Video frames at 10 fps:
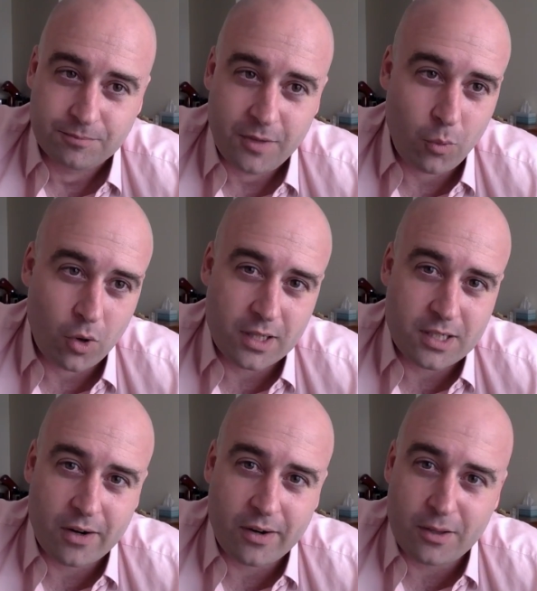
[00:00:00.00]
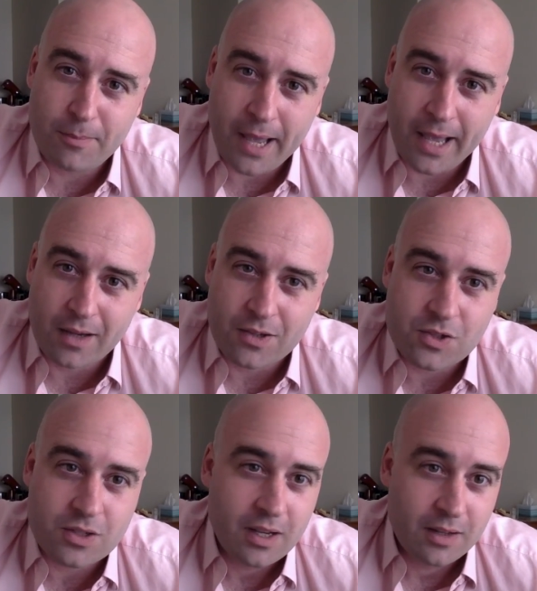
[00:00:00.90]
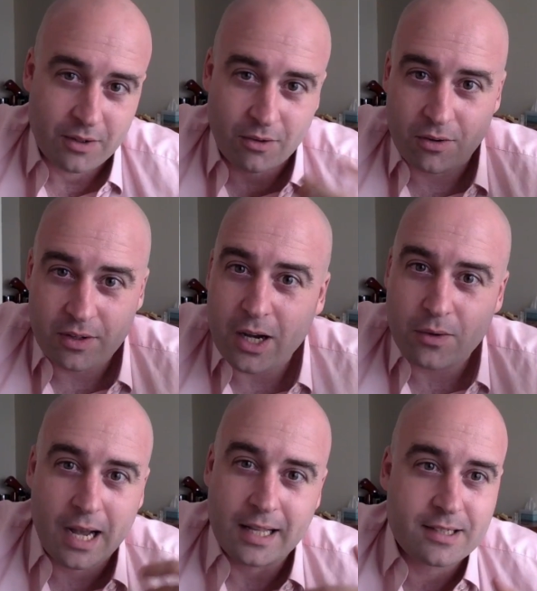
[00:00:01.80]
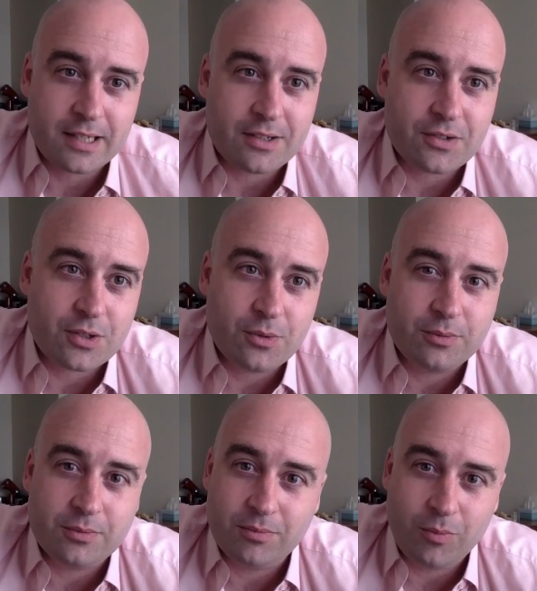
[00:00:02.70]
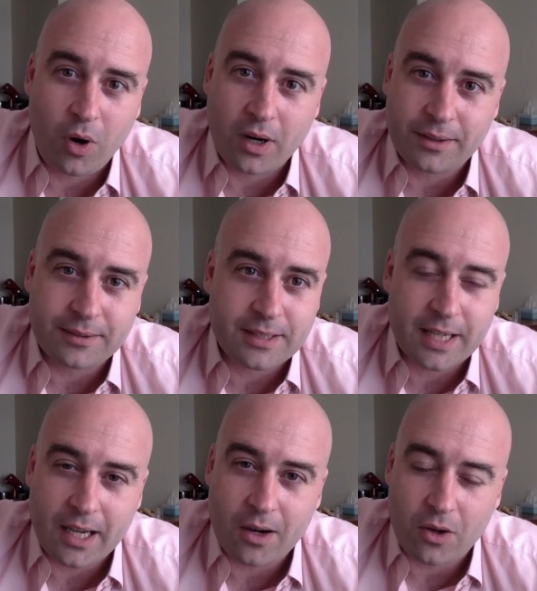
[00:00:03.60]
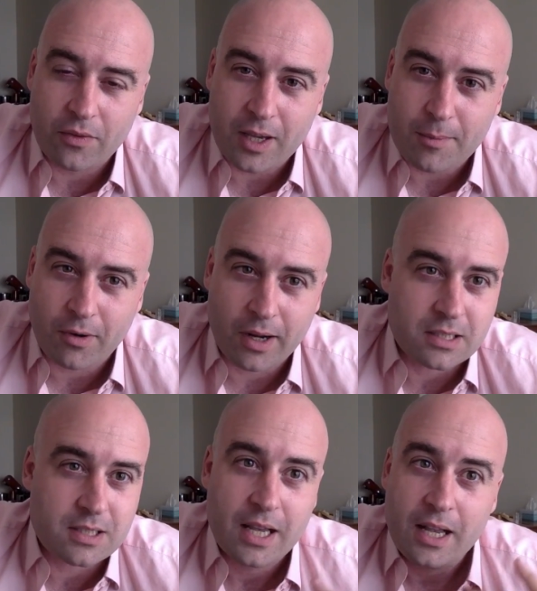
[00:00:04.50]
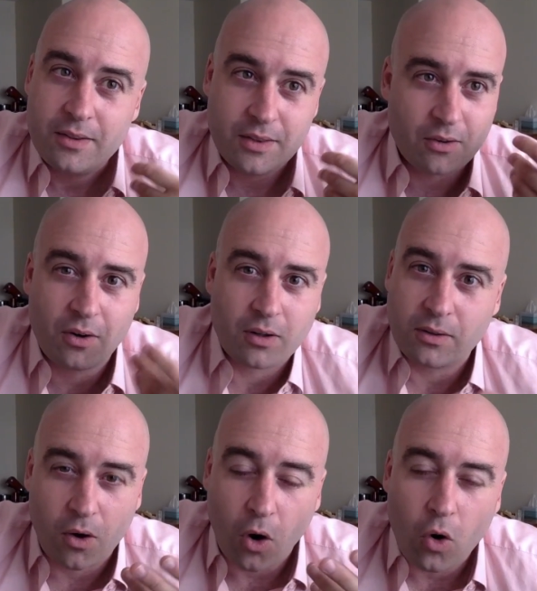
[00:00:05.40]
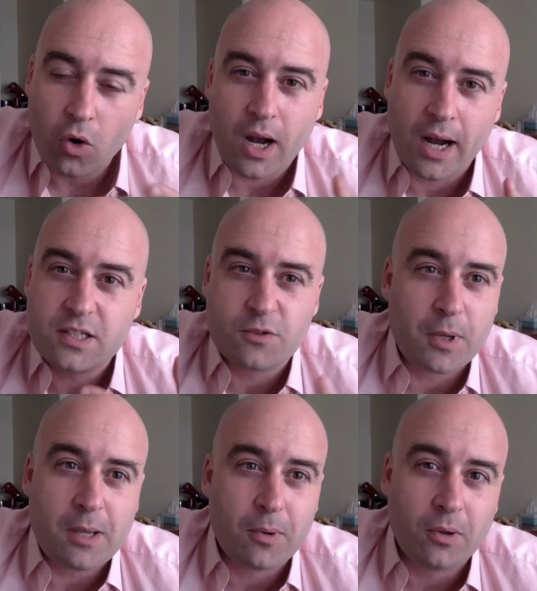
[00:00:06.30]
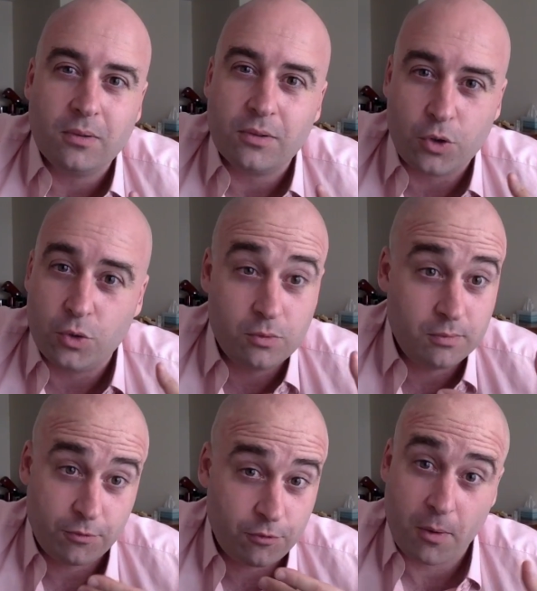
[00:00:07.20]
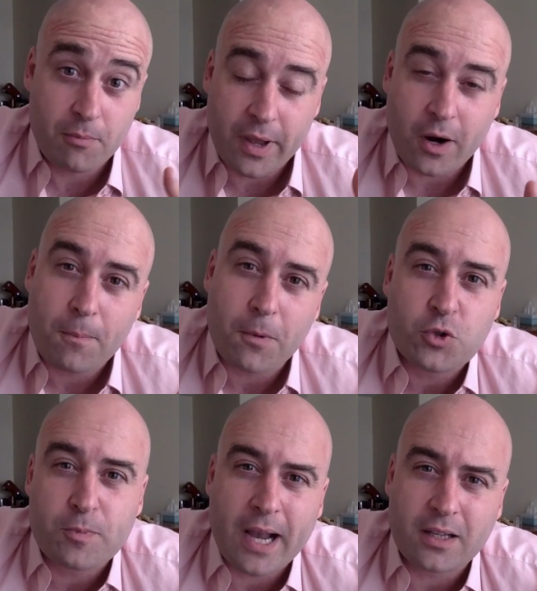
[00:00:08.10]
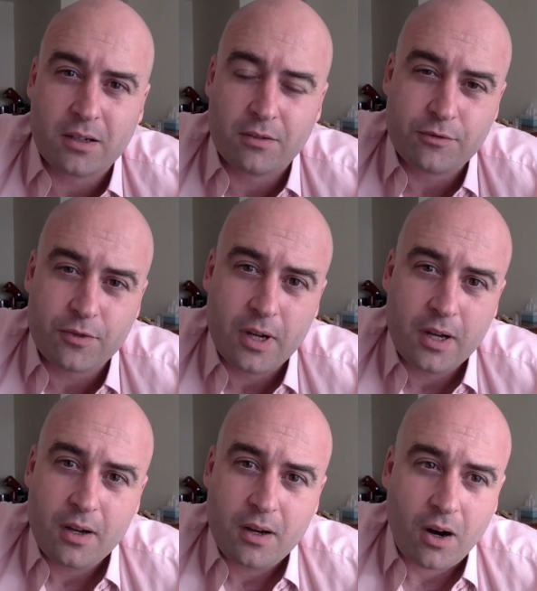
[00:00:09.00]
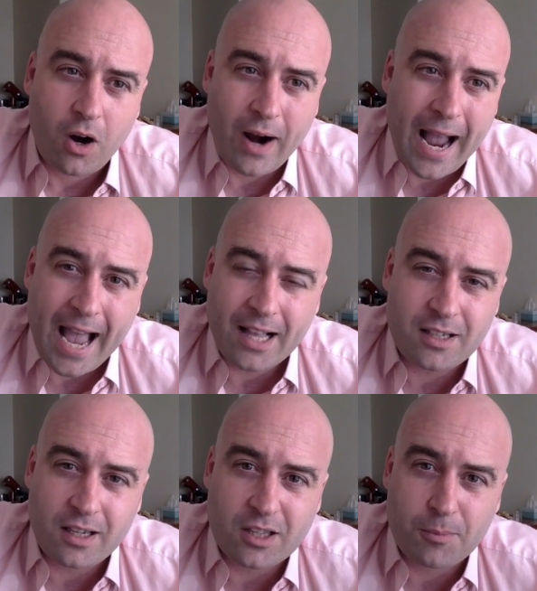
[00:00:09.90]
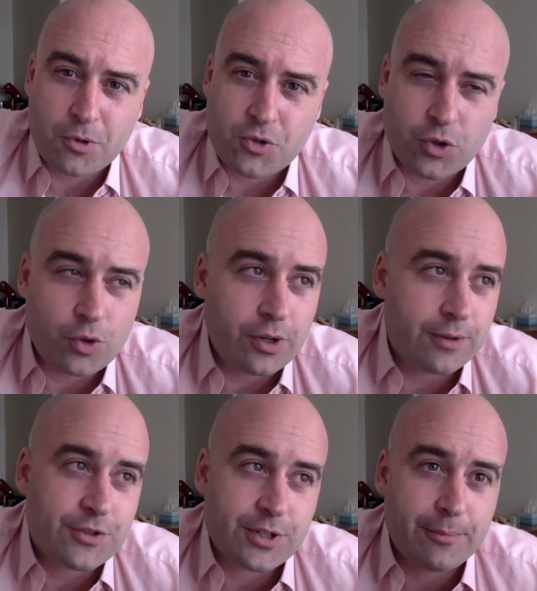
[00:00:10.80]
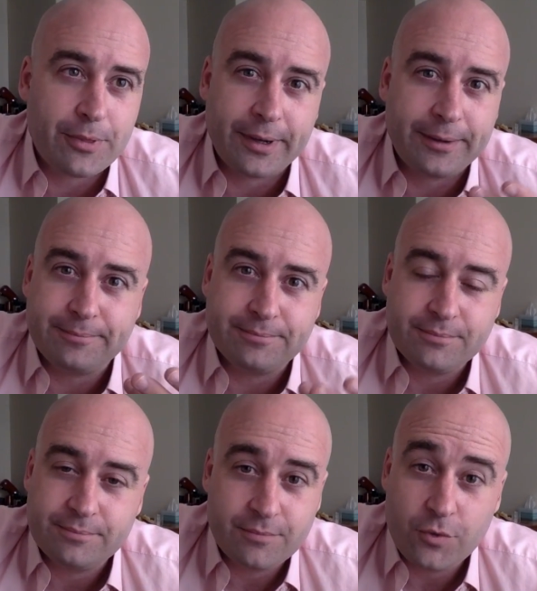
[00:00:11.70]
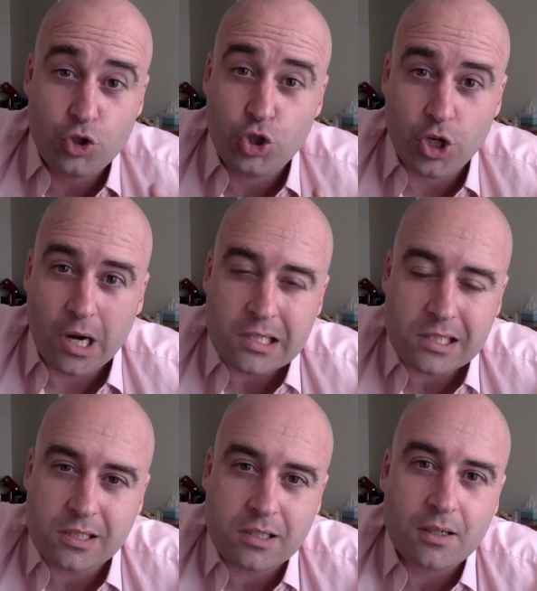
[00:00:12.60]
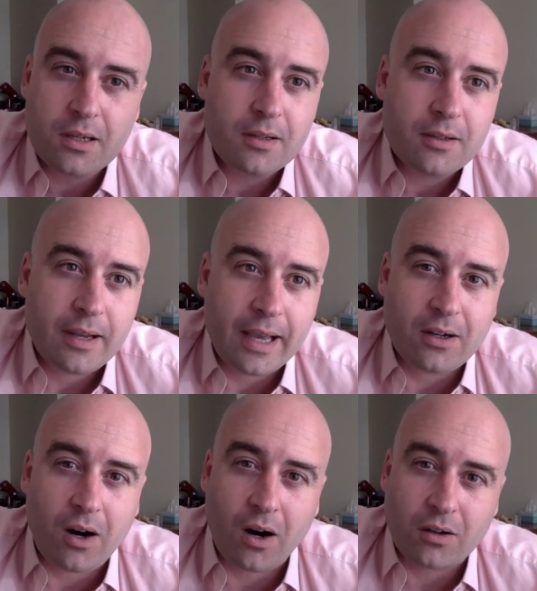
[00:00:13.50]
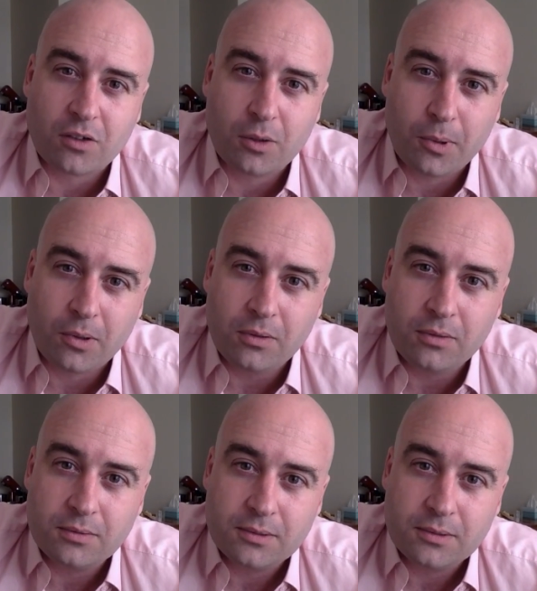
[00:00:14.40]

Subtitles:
They want to tear down the banks. There are neo-Nazis who want to kick out all the immigrants. There are all kinds of people who, from their perspective, are acting in the pursuit of something just and honorable,